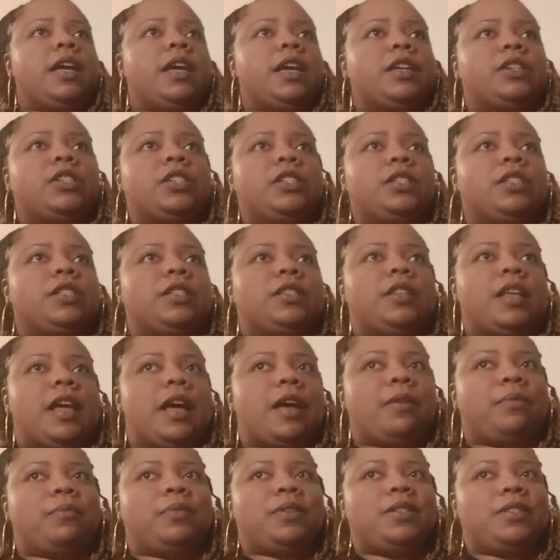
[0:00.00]
It's just
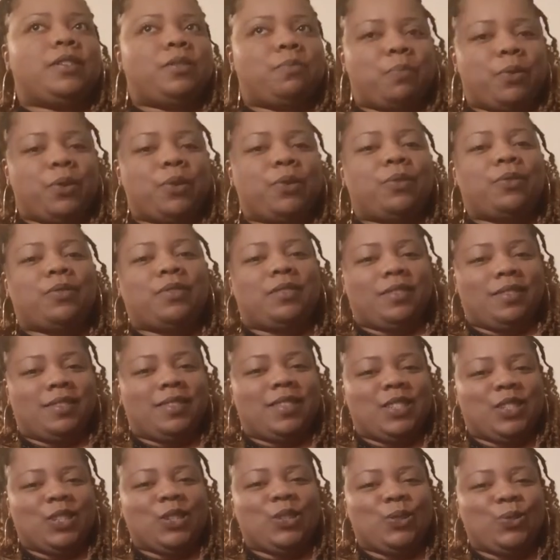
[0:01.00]
that we spilled
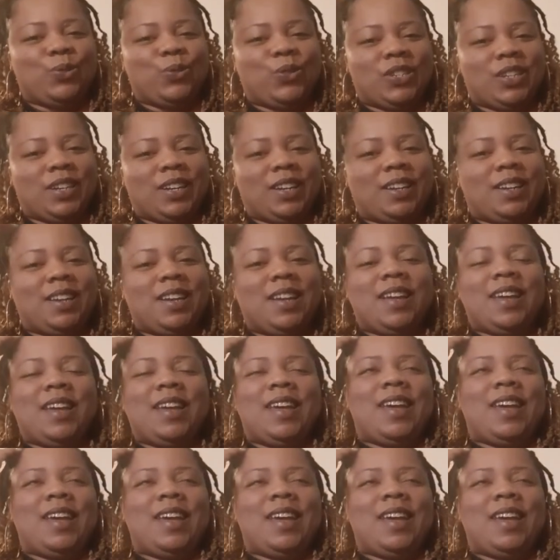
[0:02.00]
the solution